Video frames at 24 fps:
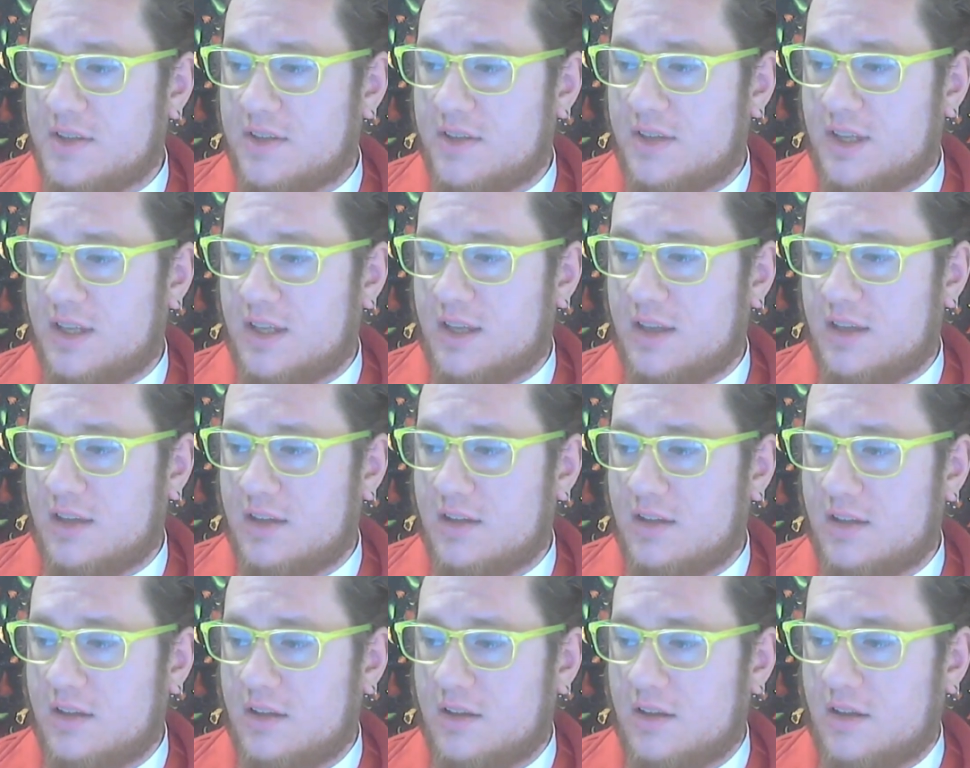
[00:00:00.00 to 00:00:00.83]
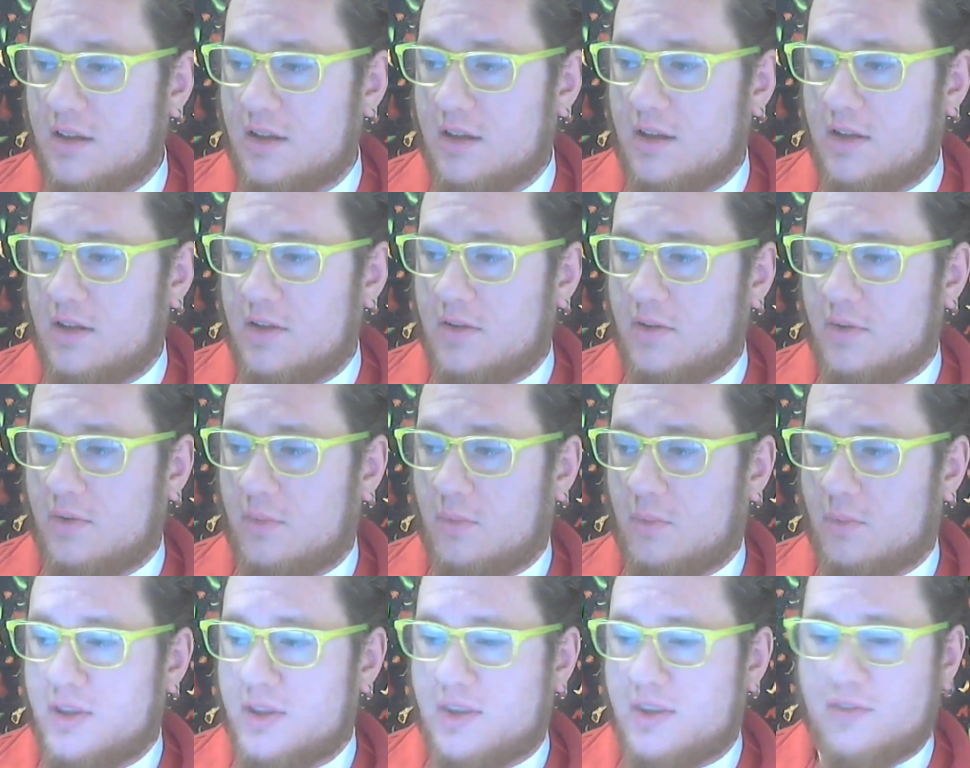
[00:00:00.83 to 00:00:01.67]
the
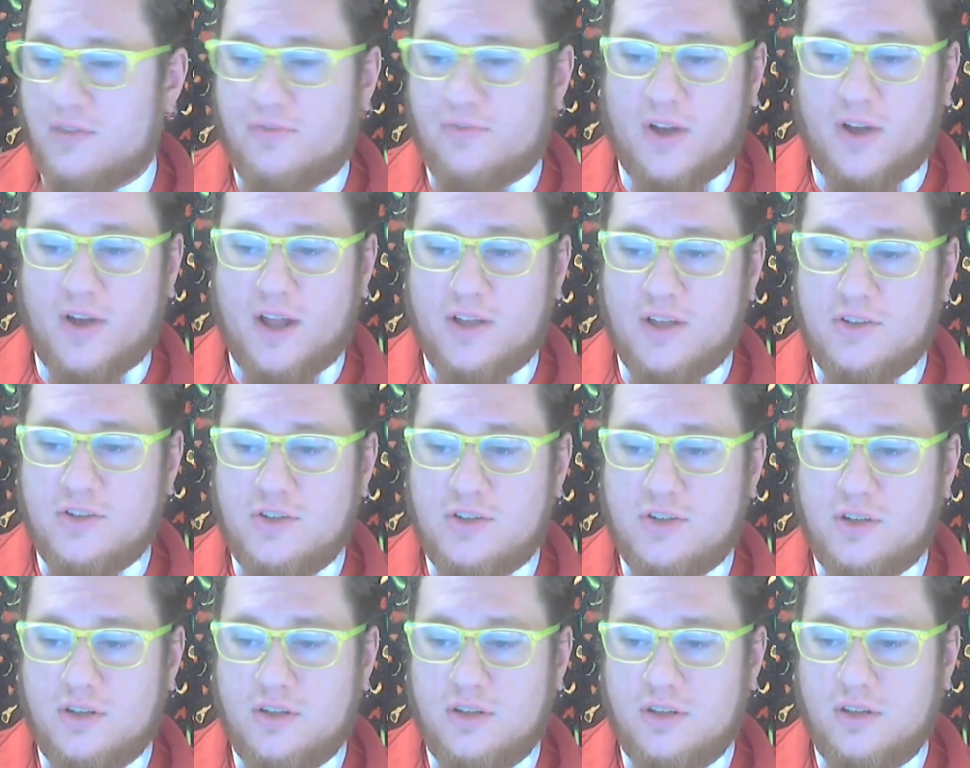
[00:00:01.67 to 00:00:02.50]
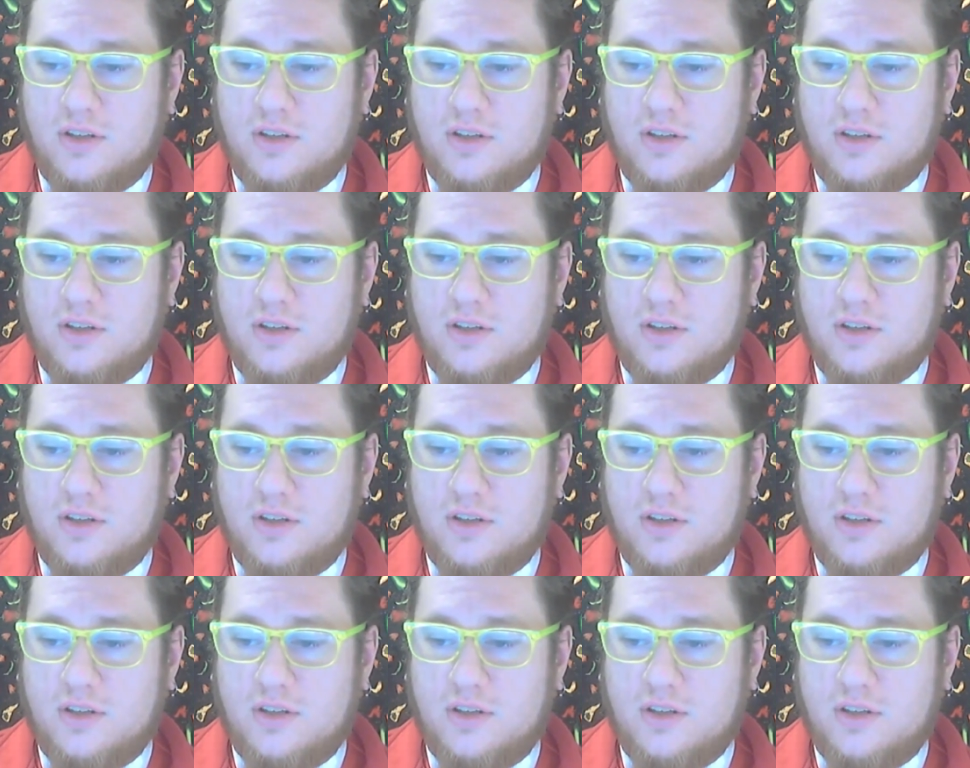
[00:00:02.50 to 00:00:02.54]
What the Fudge